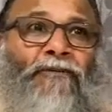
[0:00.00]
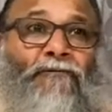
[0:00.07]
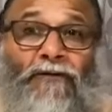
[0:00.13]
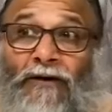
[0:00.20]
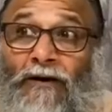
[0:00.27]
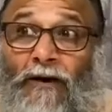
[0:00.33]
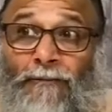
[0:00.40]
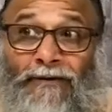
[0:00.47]
We
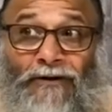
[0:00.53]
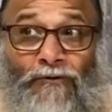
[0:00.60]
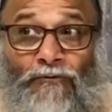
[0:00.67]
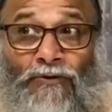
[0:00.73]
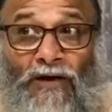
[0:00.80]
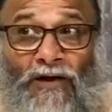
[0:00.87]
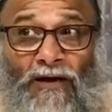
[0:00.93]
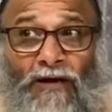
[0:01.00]
are coming to
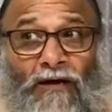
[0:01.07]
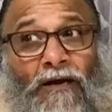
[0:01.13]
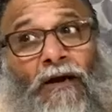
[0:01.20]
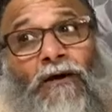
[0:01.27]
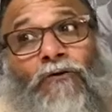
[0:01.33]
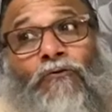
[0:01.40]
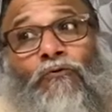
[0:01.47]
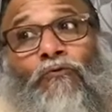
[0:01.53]
the
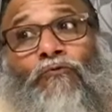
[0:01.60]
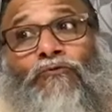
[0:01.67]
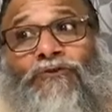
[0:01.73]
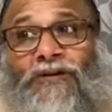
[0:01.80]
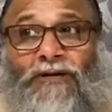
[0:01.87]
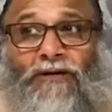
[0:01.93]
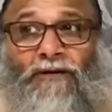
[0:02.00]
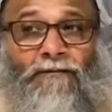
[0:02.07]

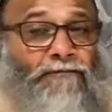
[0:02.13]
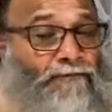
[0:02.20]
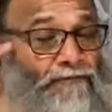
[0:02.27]
conclusion.